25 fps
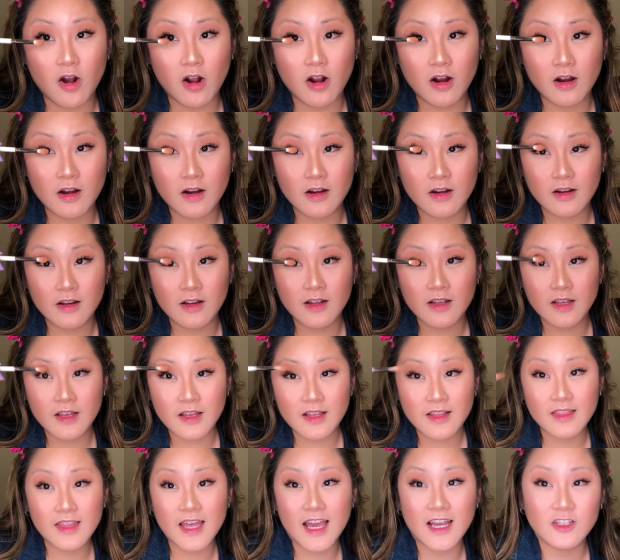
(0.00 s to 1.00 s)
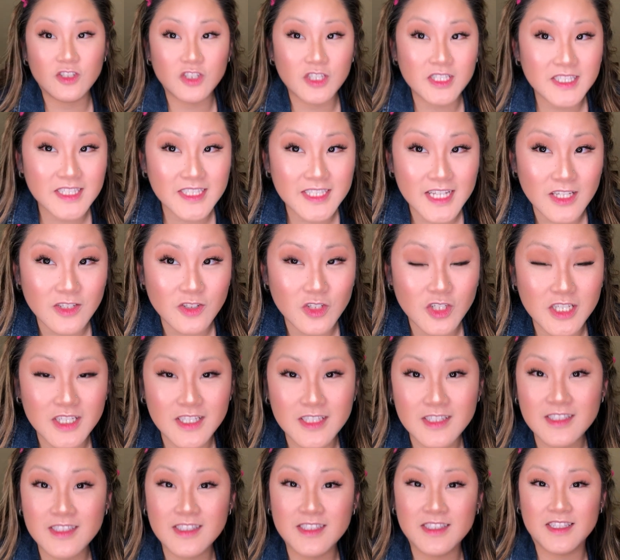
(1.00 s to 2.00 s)
are lash
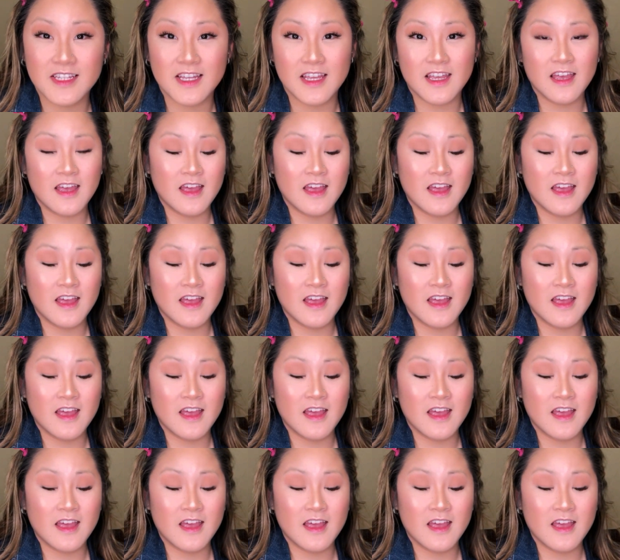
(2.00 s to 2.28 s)
extensions,